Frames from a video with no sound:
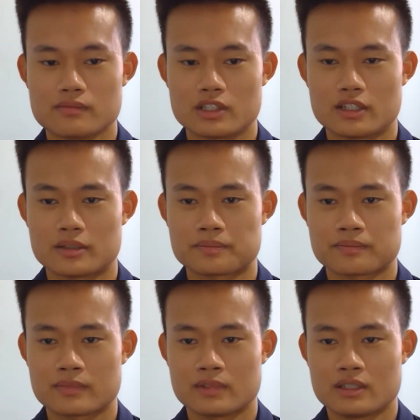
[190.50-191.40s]
Um,
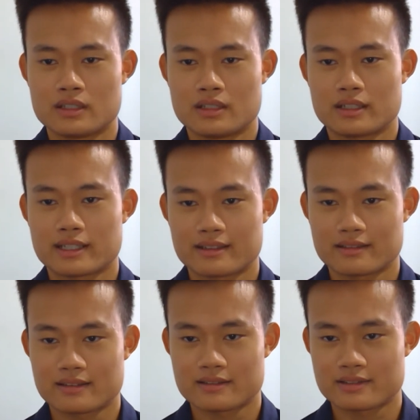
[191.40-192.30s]
Again,
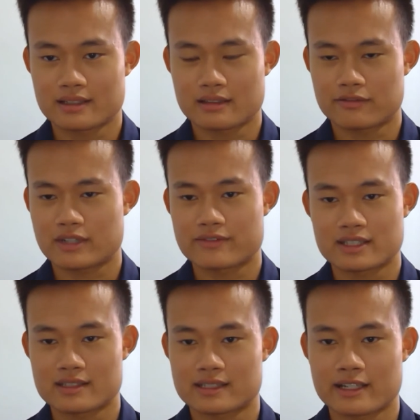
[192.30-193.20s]
this is a
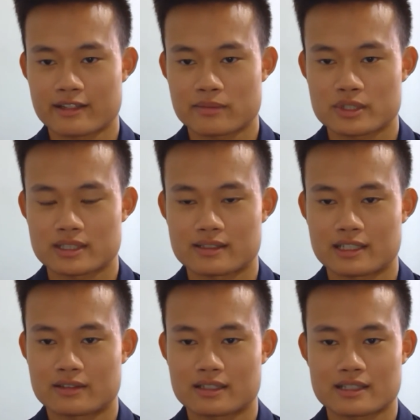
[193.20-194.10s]
510 is the 80th
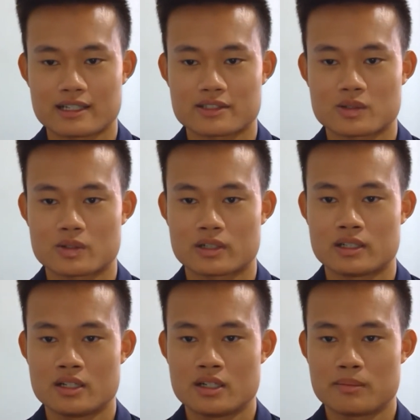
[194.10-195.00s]
percentile, not the high score.
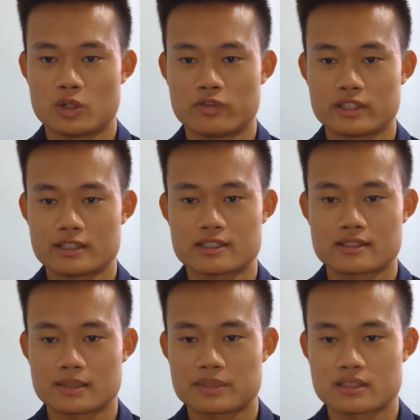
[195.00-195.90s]
Hopefully these
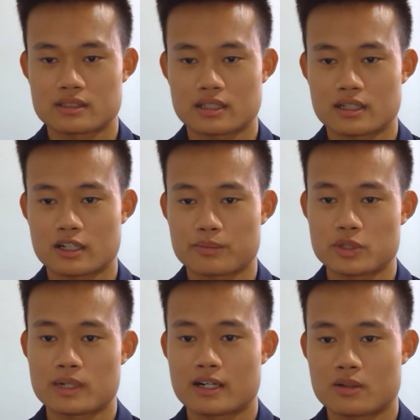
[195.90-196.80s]
tips help
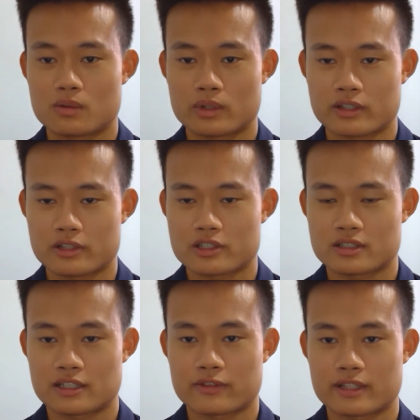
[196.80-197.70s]
you out, whether you're
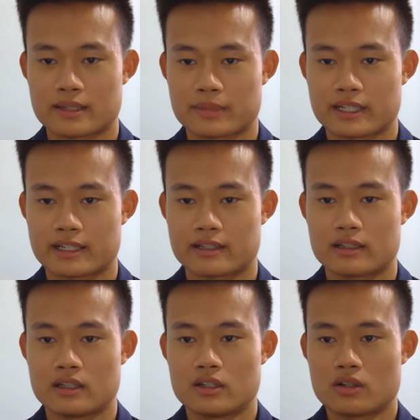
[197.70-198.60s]
studying for the MCAT
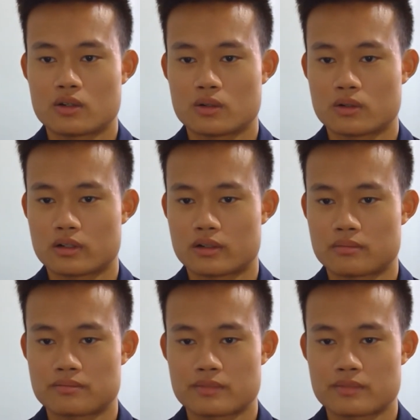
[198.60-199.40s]
or